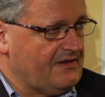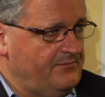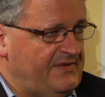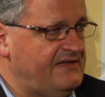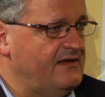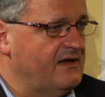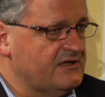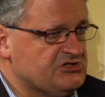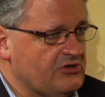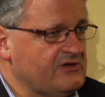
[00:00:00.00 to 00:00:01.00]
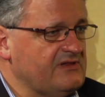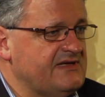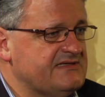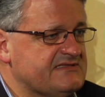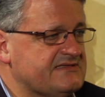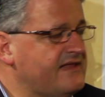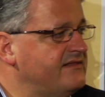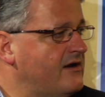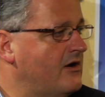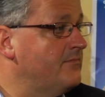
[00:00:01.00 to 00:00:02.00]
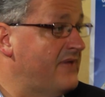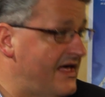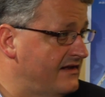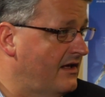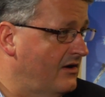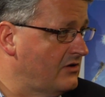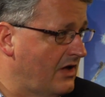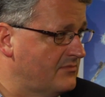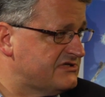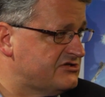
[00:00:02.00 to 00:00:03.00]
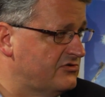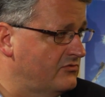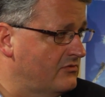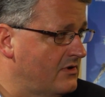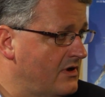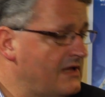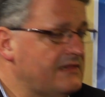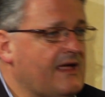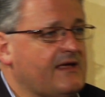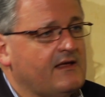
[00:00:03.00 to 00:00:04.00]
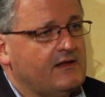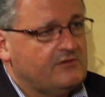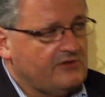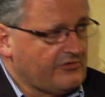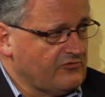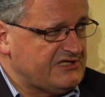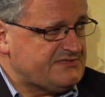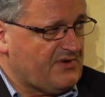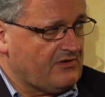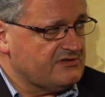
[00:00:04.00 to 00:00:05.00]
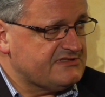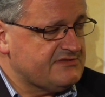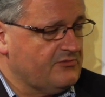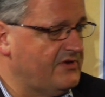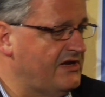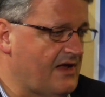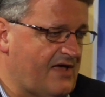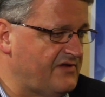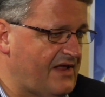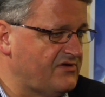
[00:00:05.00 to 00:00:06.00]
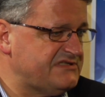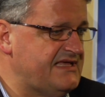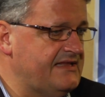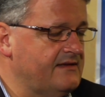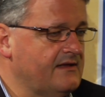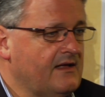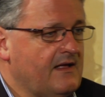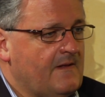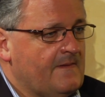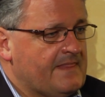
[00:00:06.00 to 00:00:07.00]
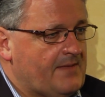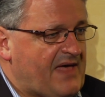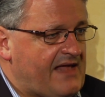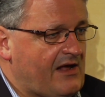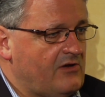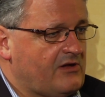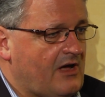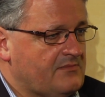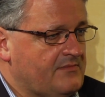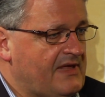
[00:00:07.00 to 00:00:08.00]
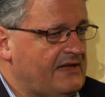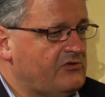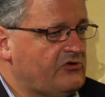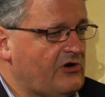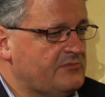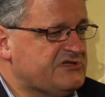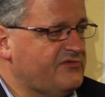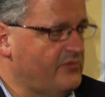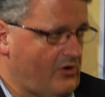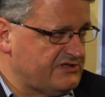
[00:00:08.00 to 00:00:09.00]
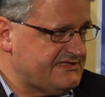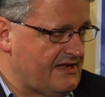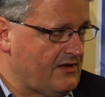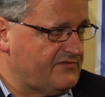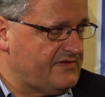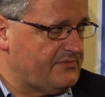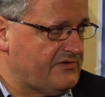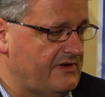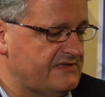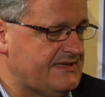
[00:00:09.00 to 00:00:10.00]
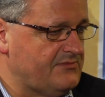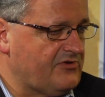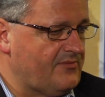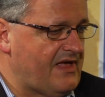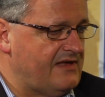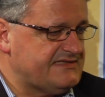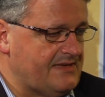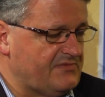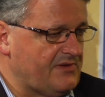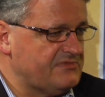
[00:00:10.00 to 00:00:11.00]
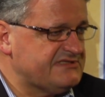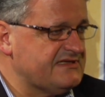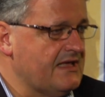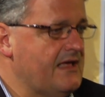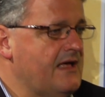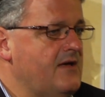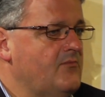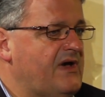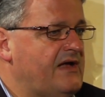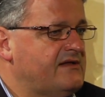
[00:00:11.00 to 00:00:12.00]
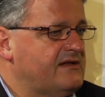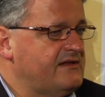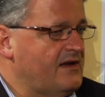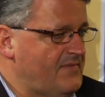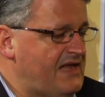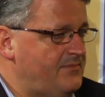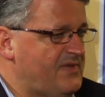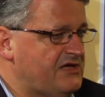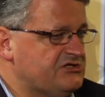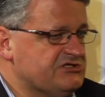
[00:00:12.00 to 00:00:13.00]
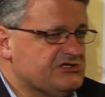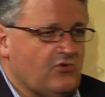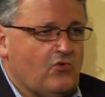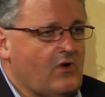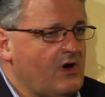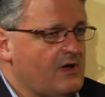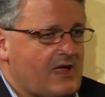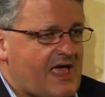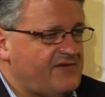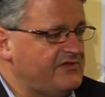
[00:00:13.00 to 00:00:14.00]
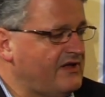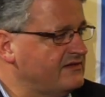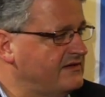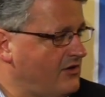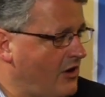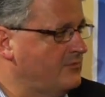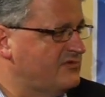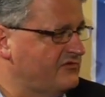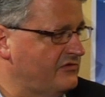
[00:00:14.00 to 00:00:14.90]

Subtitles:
media journalists that there are bad outcomes too, like non-response. We have never seen a bad outcome in terms of worsening of symptoms, but there are many patients who have not their hopes